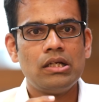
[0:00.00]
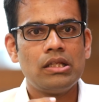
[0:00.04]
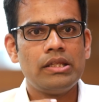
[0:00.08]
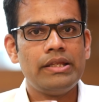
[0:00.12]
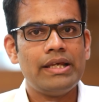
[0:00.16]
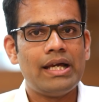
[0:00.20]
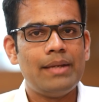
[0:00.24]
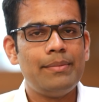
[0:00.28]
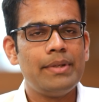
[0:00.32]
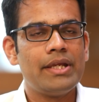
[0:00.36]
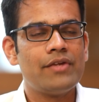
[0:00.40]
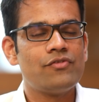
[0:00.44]

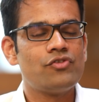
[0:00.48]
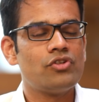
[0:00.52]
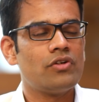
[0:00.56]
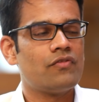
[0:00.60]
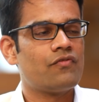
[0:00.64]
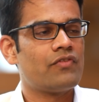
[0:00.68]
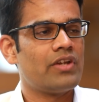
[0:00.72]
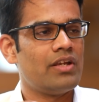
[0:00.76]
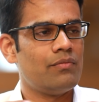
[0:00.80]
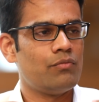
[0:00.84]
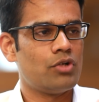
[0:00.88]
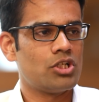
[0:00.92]
The IB gives you a
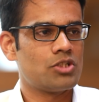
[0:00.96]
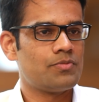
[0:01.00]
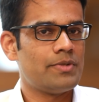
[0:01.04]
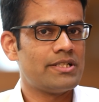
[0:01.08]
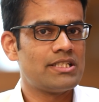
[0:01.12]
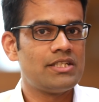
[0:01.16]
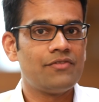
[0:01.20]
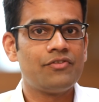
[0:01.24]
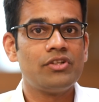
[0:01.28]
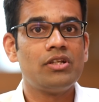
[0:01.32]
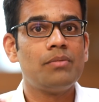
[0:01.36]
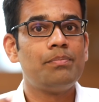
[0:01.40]
framework,
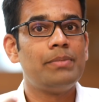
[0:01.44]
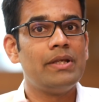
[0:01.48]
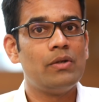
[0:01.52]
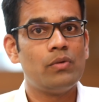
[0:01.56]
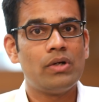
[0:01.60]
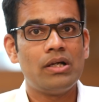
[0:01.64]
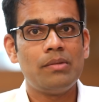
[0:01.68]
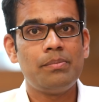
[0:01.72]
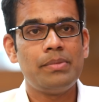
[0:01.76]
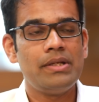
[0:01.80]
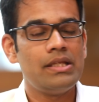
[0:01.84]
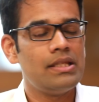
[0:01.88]
especially for the
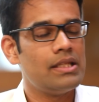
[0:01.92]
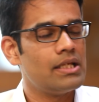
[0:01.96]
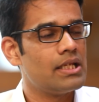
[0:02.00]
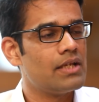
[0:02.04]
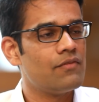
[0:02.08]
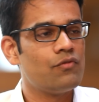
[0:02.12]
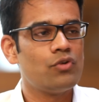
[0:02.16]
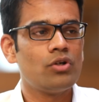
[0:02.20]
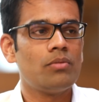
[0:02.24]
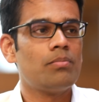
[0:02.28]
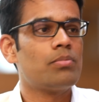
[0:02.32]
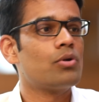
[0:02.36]
PYP, they
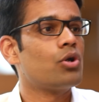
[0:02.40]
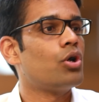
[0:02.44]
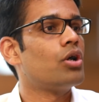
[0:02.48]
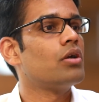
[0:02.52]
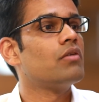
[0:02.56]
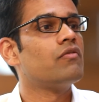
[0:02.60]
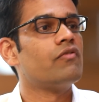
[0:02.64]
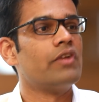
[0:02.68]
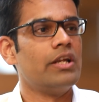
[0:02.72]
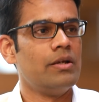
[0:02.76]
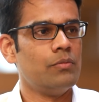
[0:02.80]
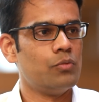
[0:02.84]
give you a
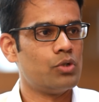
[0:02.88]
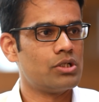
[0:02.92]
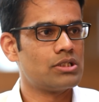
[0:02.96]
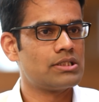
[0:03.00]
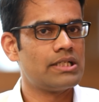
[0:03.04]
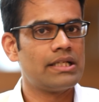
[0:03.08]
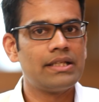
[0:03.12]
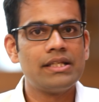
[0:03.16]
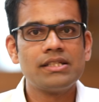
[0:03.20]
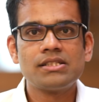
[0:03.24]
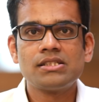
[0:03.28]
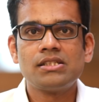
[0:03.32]
broad framework
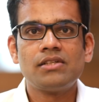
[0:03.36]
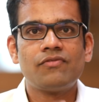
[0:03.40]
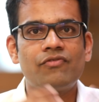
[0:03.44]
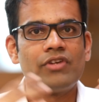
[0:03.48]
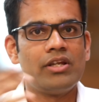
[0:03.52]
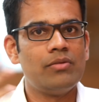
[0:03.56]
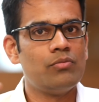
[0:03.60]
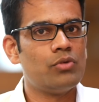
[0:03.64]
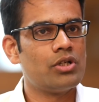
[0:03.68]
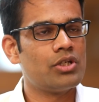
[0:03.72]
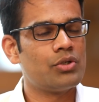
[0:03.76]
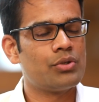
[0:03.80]
saying this is the
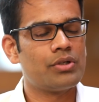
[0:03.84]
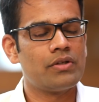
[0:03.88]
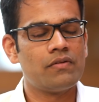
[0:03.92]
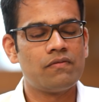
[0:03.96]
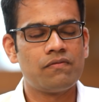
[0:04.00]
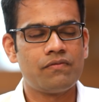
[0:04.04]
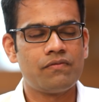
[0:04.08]
framework you can